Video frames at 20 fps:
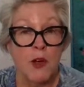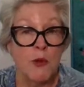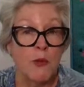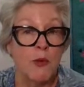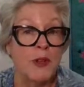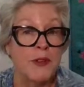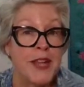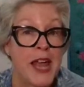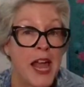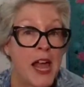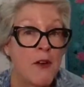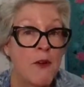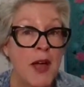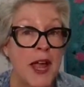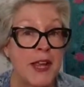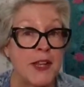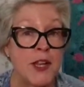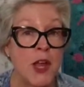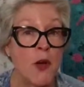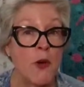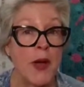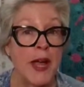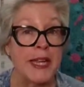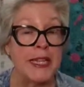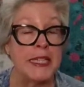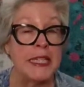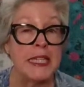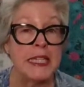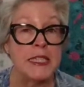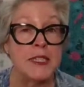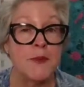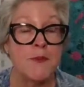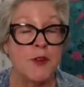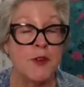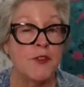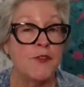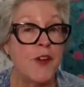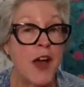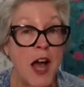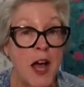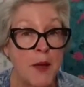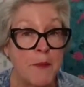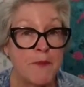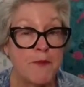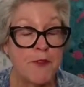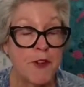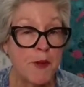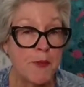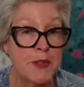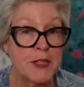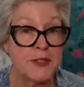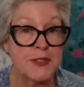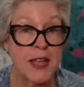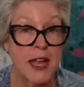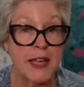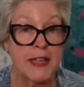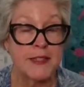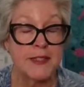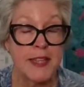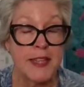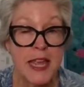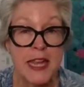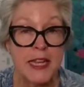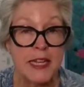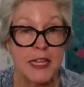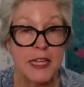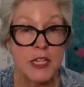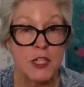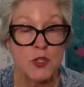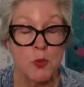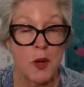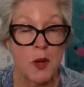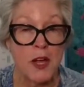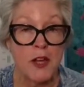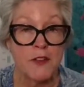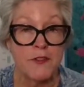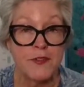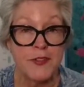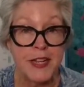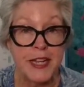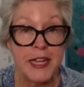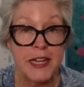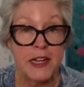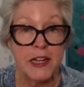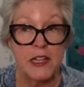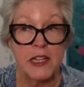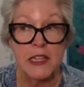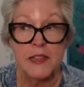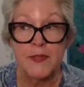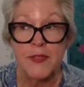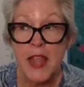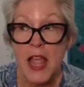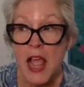well, now I know I need to move up from a size 80-12 needle.